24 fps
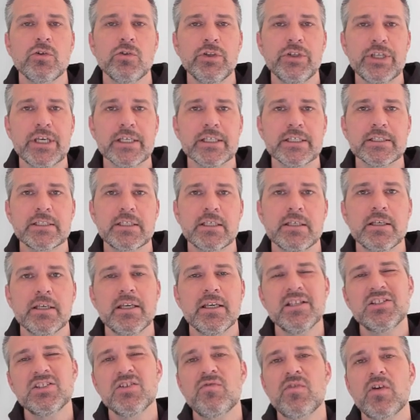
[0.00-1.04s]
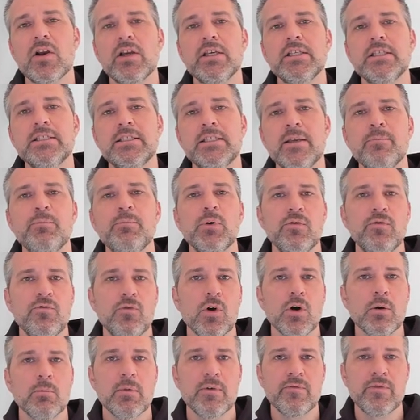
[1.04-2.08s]
disk. It's a very simple
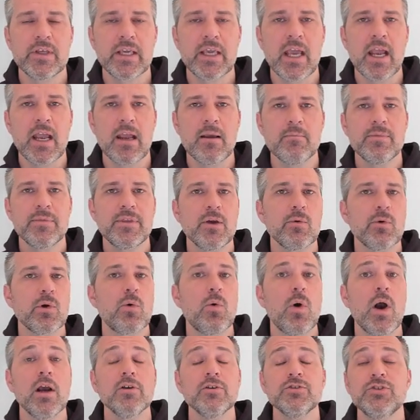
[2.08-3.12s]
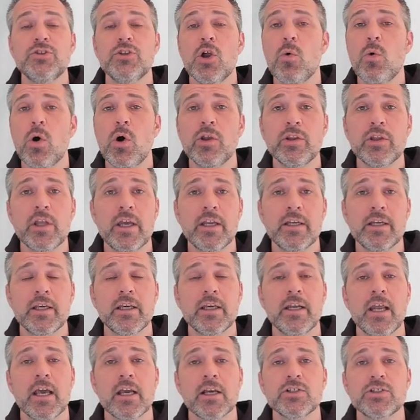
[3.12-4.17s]
form of the game that requires no online
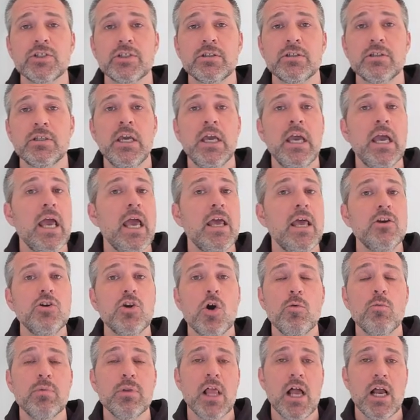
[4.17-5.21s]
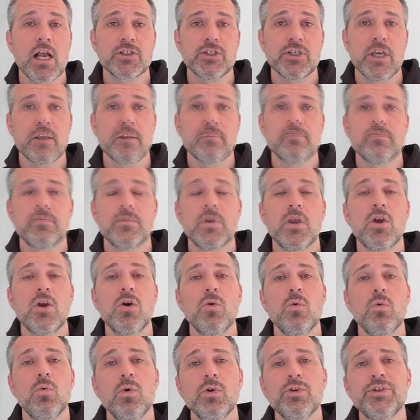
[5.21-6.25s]
connection and no blockchain.
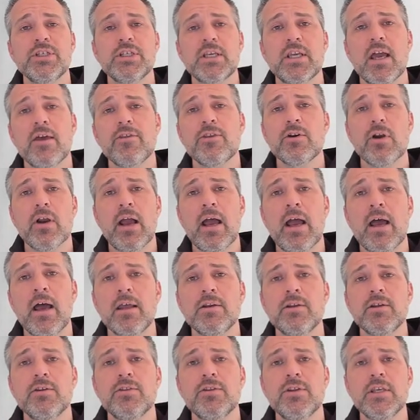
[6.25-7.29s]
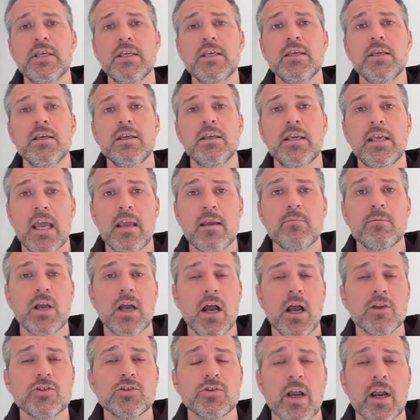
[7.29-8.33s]
We'll together add the game
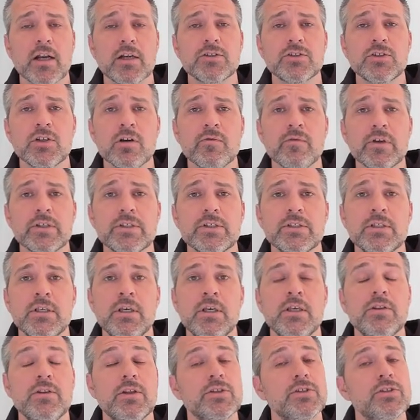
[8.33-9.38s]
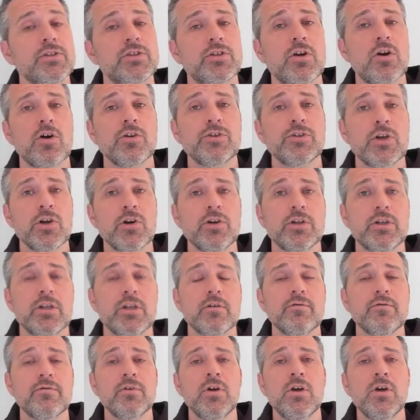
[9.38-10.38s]
contract service. This is an alternative.